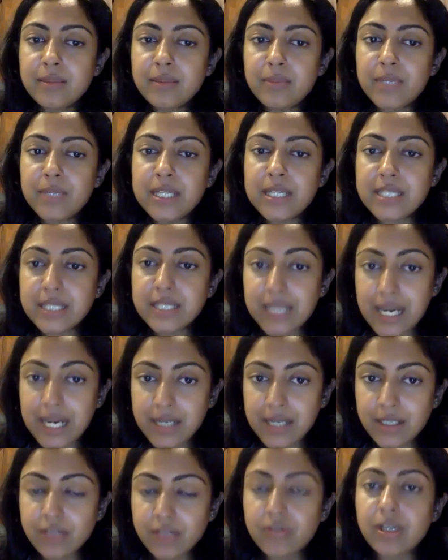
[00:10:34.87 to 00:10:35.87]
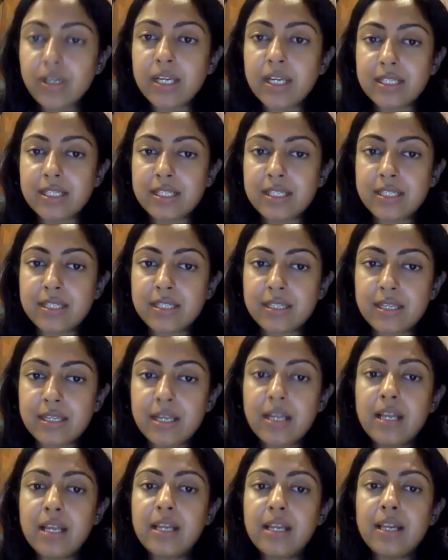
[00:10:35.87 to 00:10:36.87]
personality traits
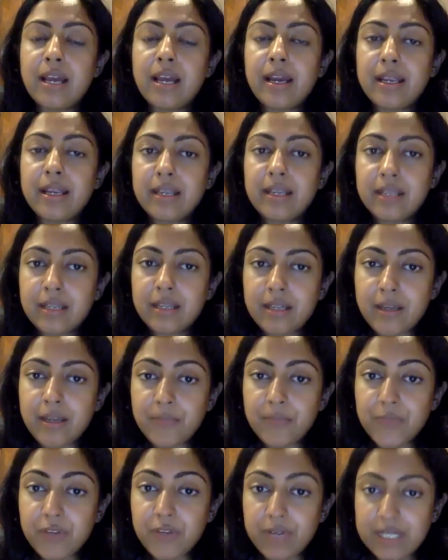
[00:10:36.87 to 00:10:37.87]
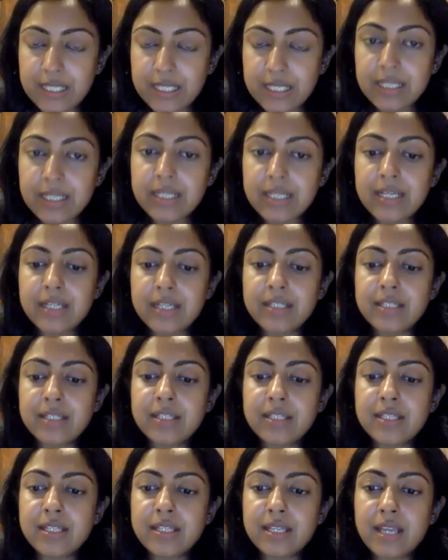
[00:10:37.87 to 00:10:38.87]
like resilience,